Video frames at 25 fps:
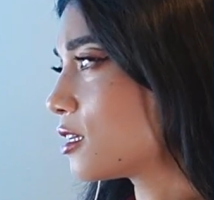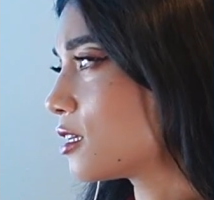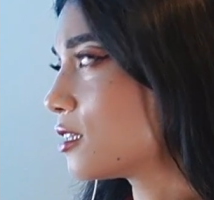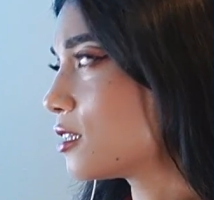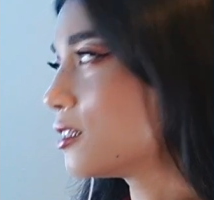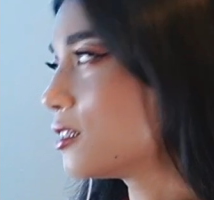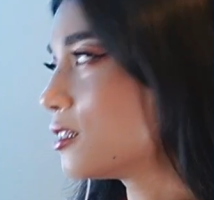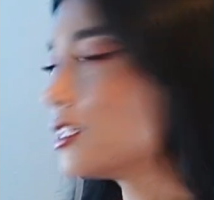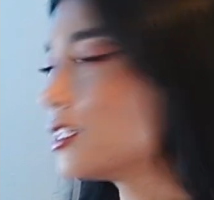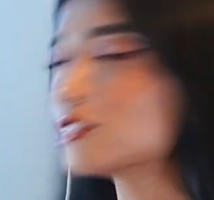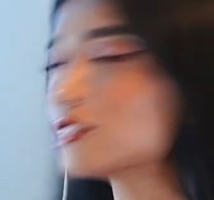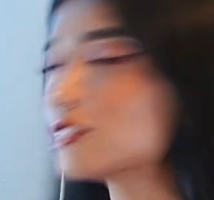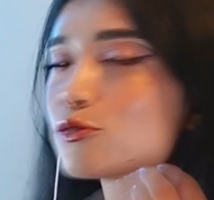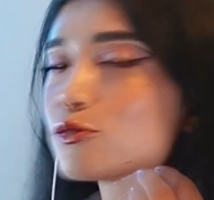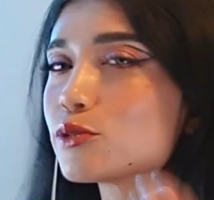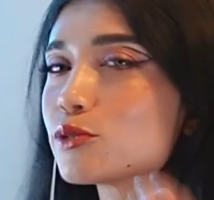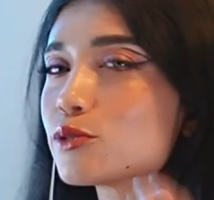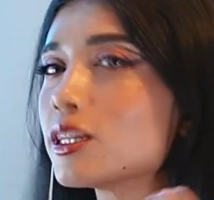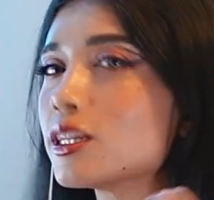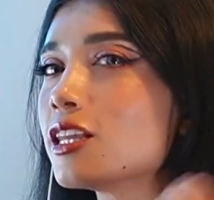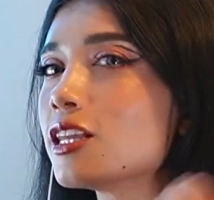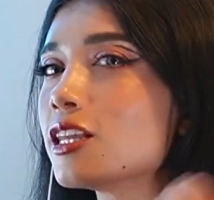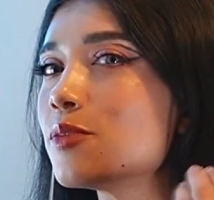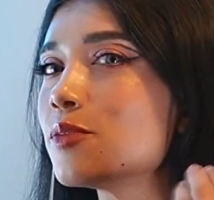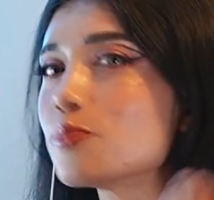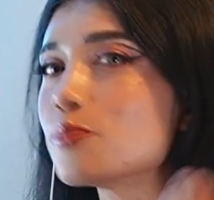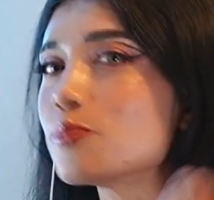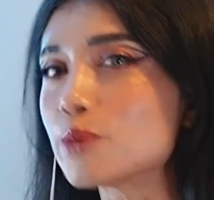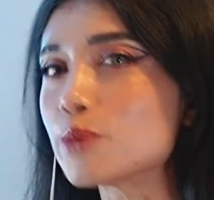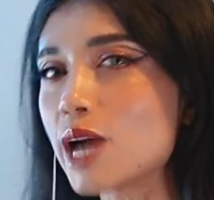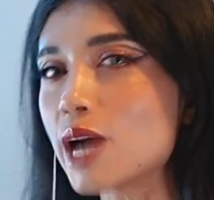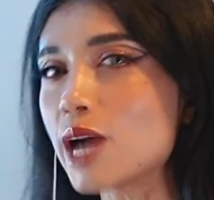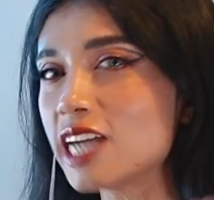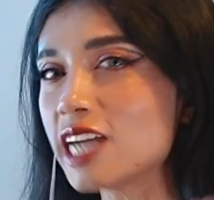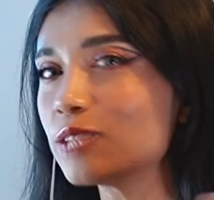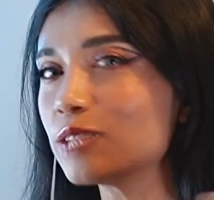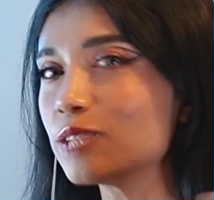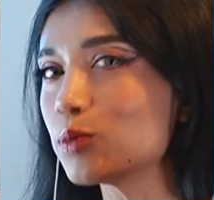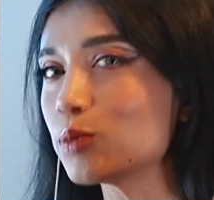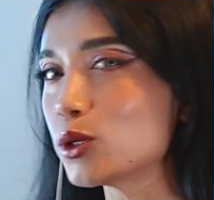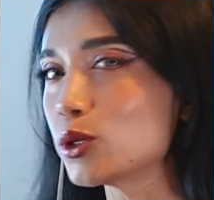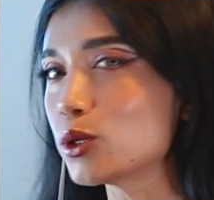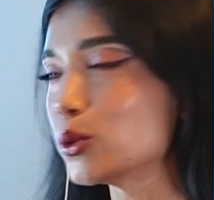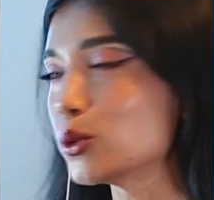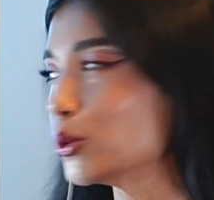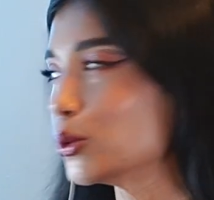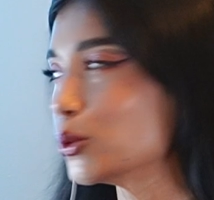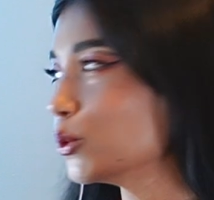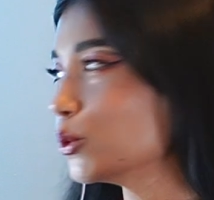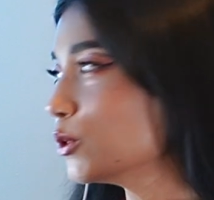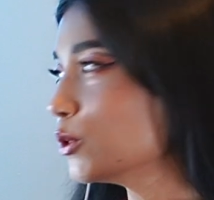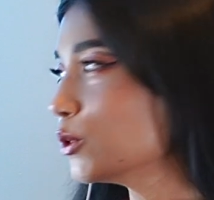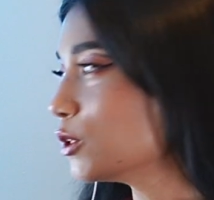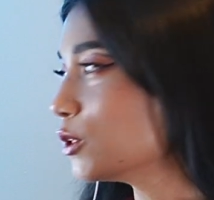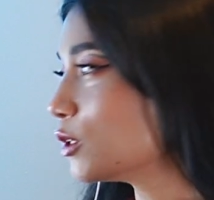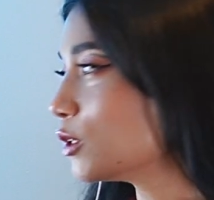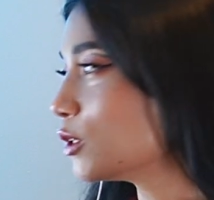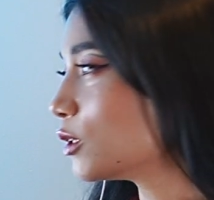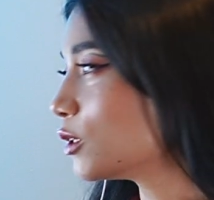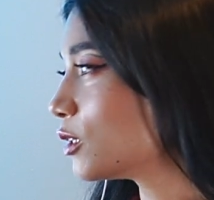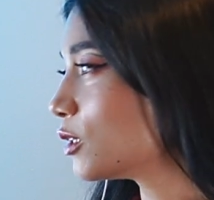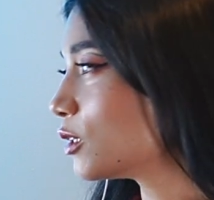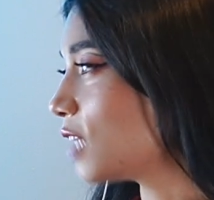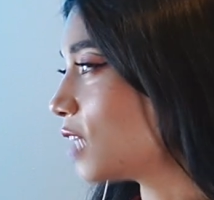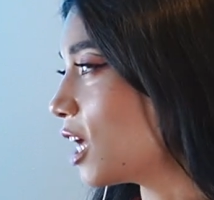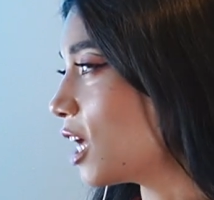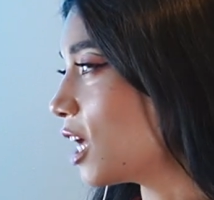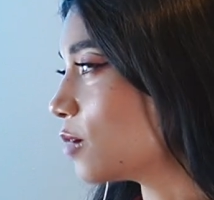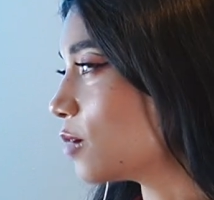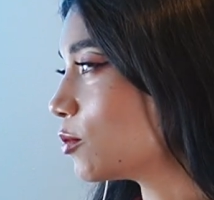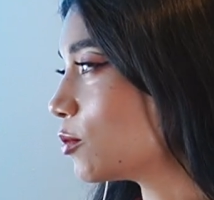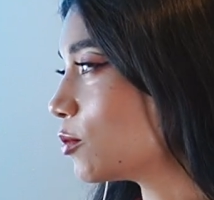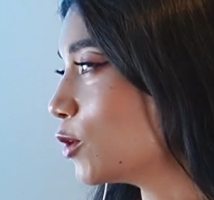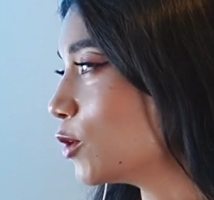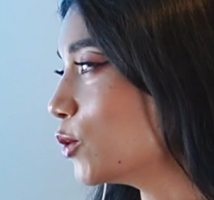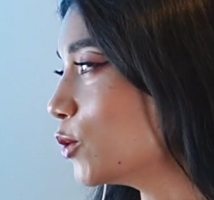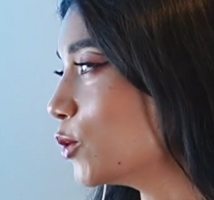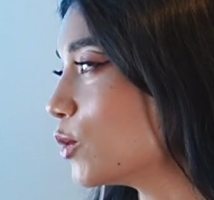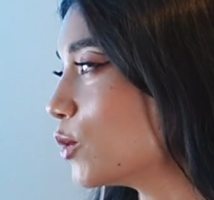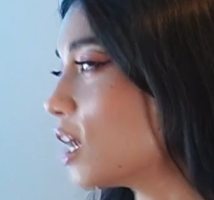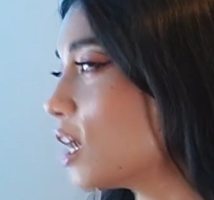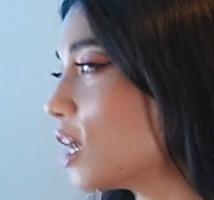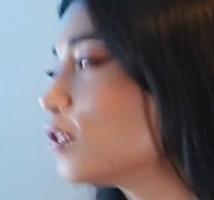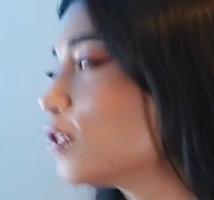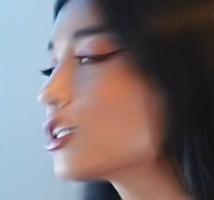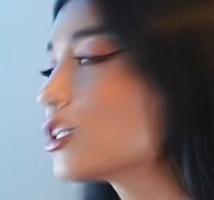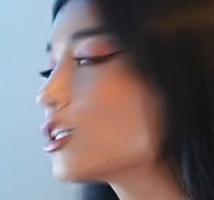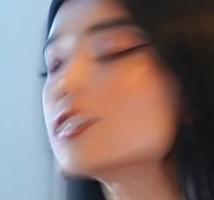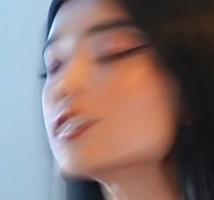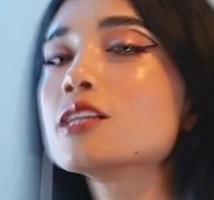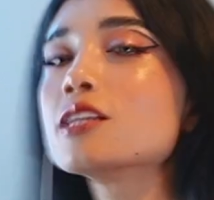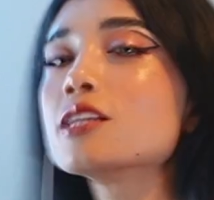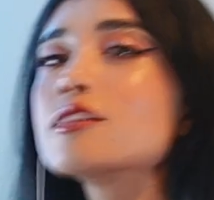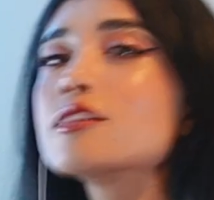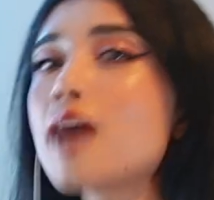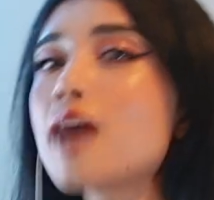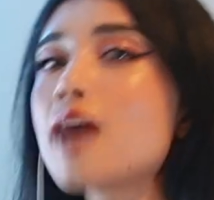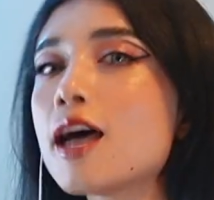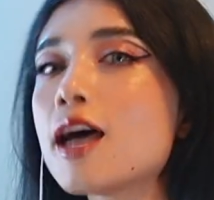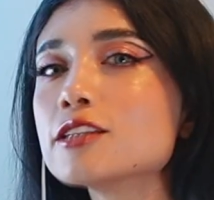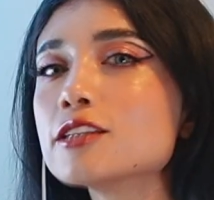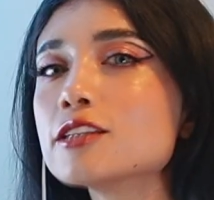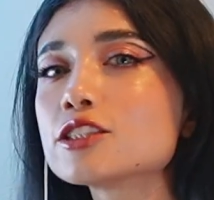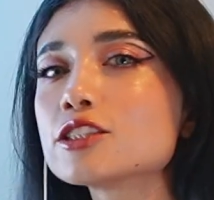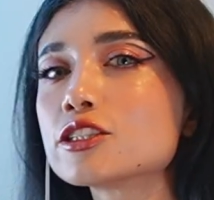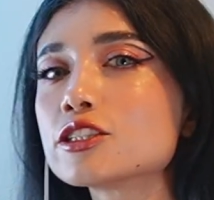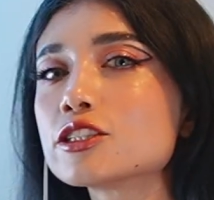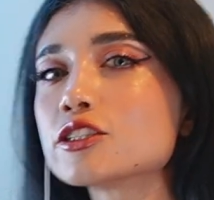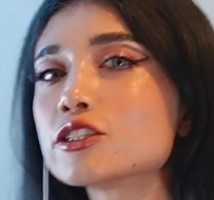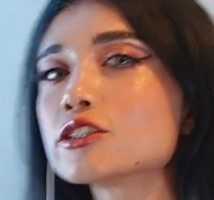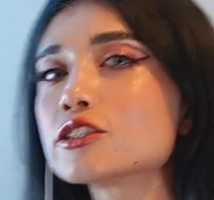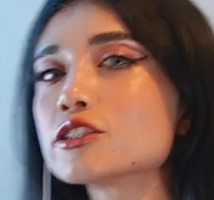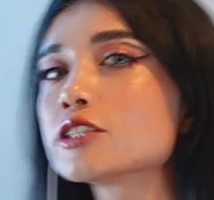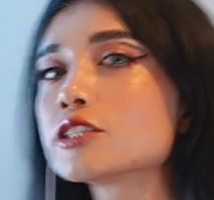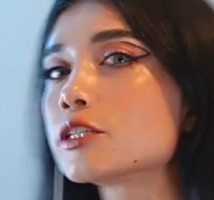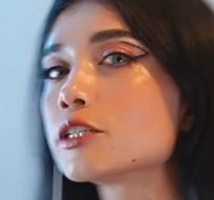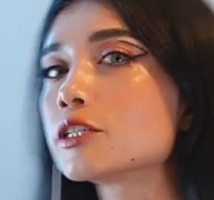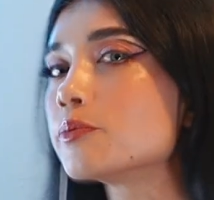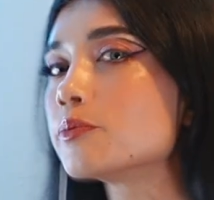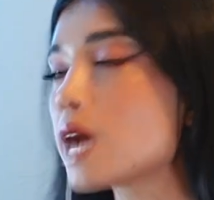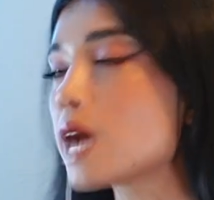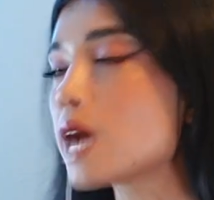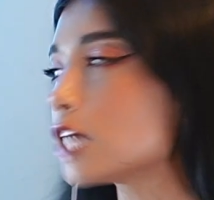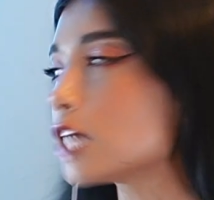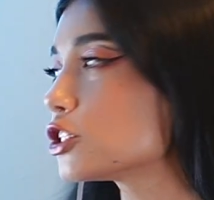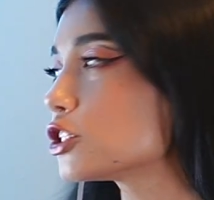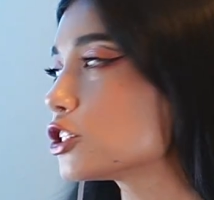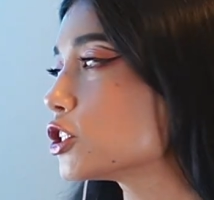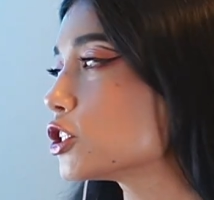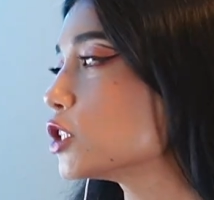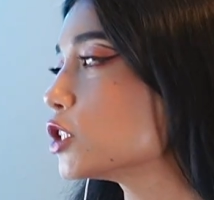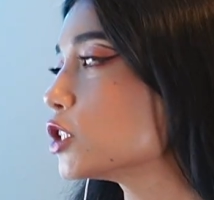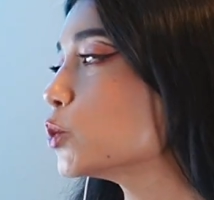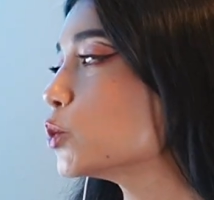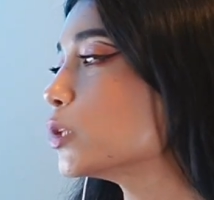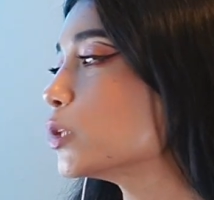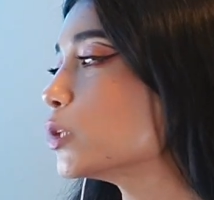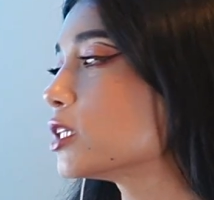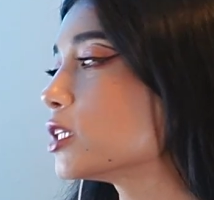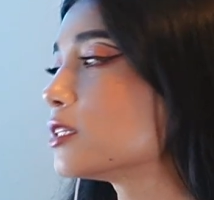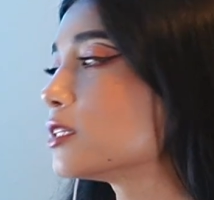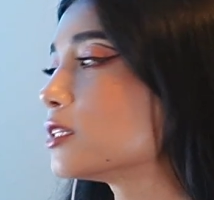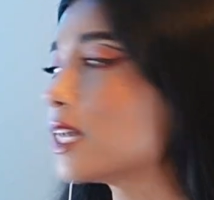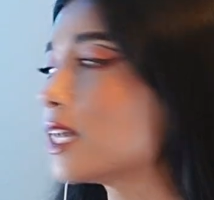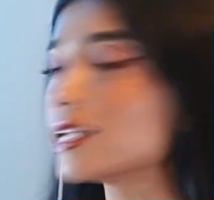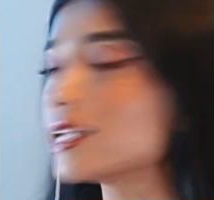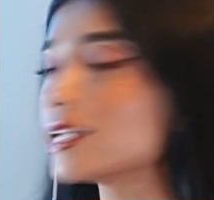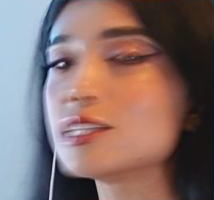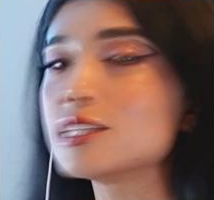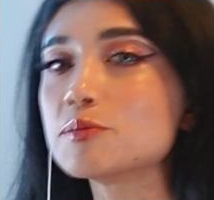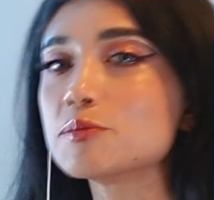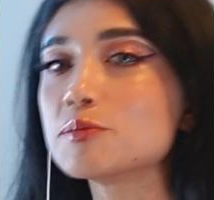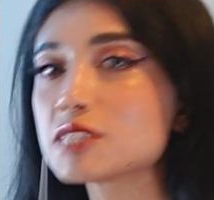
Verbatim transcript: This really bright blue, light blue. And look at the dancers, they're matching with the denim